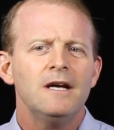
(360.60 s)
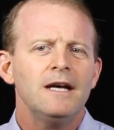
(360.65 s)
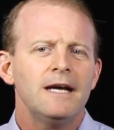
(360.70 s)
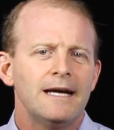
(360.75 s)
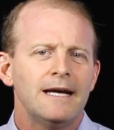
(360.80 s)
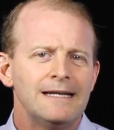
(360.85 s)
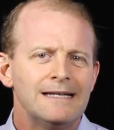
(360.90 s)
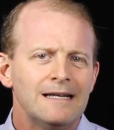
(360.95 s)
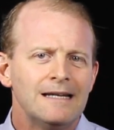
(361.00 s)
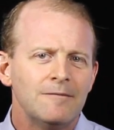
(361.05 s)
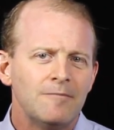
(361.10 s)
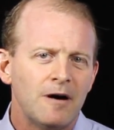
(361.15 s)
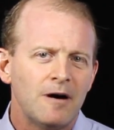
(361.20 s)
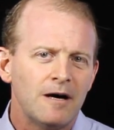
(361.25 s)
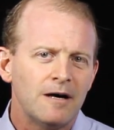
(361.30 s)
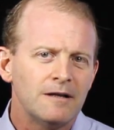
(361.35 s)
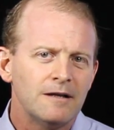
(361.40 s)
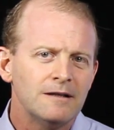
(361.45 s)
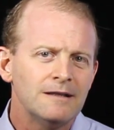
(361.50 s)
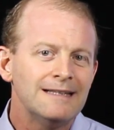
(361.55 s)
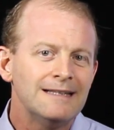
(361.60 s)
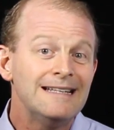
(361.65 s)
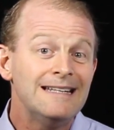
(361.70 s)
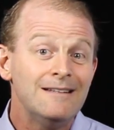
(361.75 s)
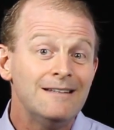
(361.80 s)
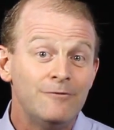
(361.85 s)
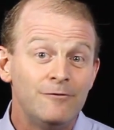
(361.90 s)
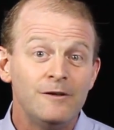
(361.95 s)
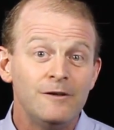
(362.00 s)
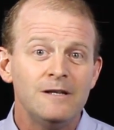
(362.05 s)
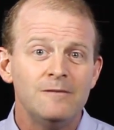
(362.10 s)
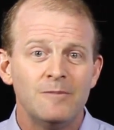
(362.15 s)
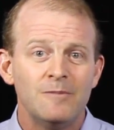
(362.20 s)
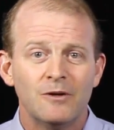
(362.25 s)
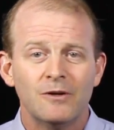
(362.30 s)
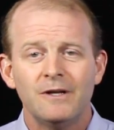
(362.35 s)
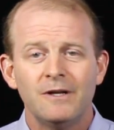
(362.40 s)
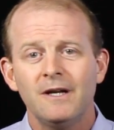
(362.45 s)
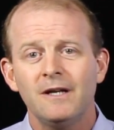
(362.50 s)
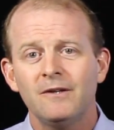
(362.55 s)
and Lee Feed
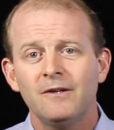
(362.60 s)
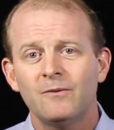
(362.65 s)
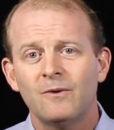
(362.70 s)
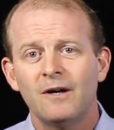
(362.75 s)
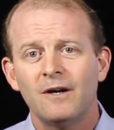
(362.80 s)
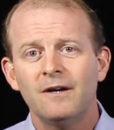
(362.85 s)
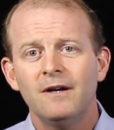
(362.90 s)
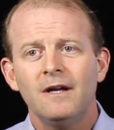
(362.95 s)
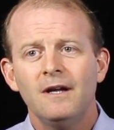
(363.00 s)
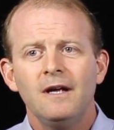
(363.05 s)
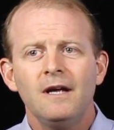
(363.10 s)
Mill, another one.